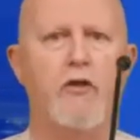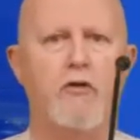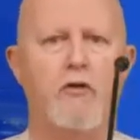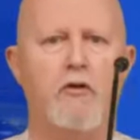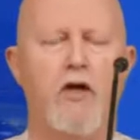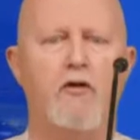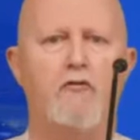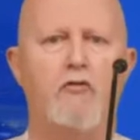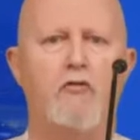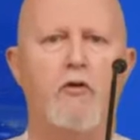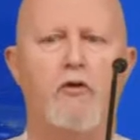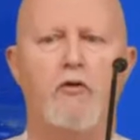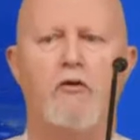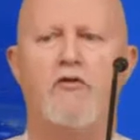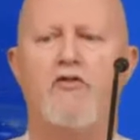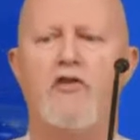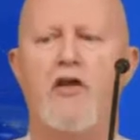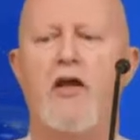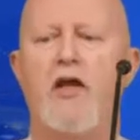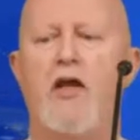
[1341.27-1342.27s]
You have to
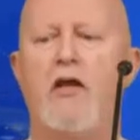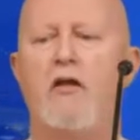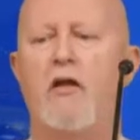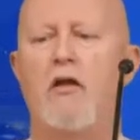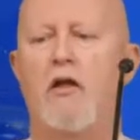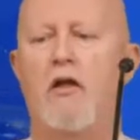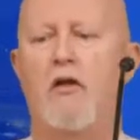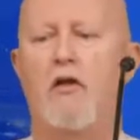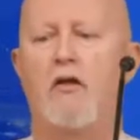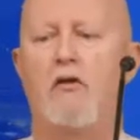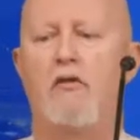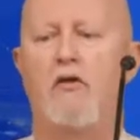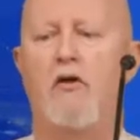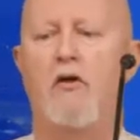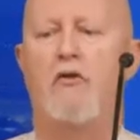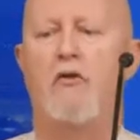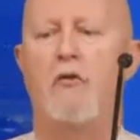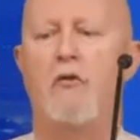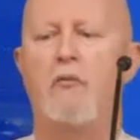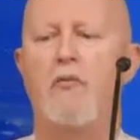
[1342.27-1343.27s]
understand
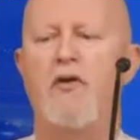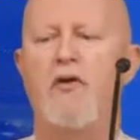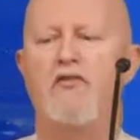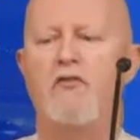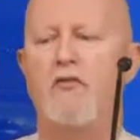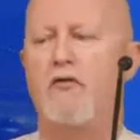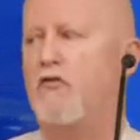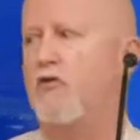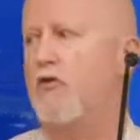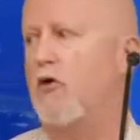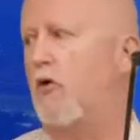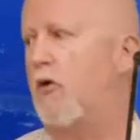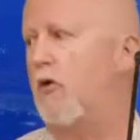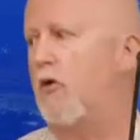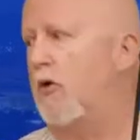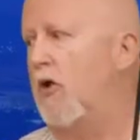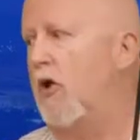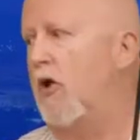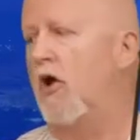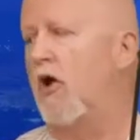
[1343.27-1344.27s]
the business
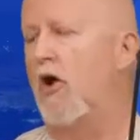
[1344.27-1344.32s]
goal